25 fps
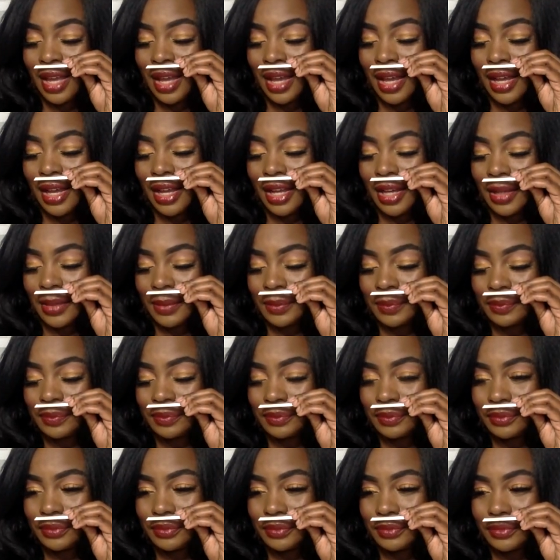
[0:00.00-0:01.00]
Um,
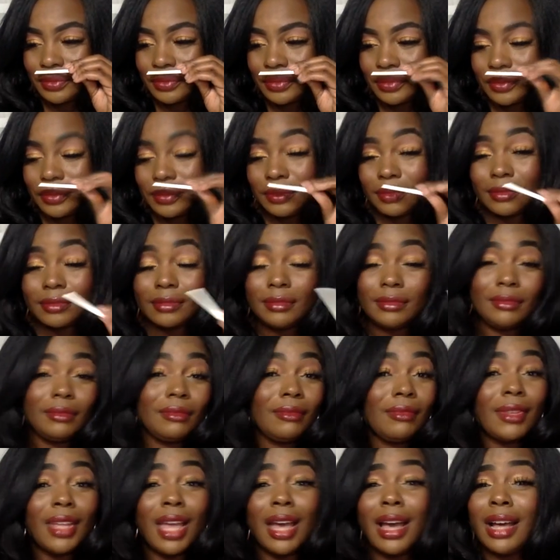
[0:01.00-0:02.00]

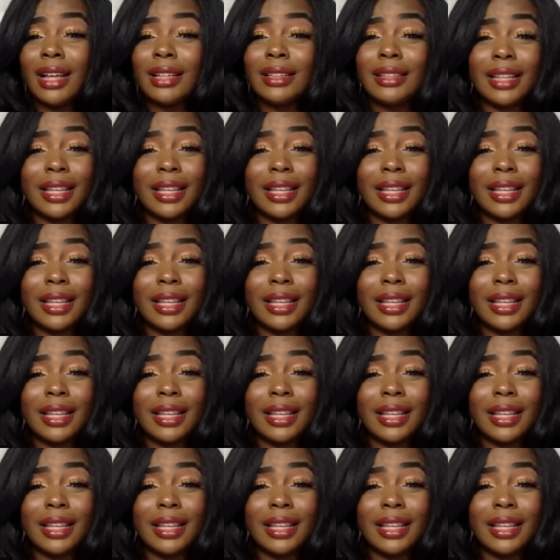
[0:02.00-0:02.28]
I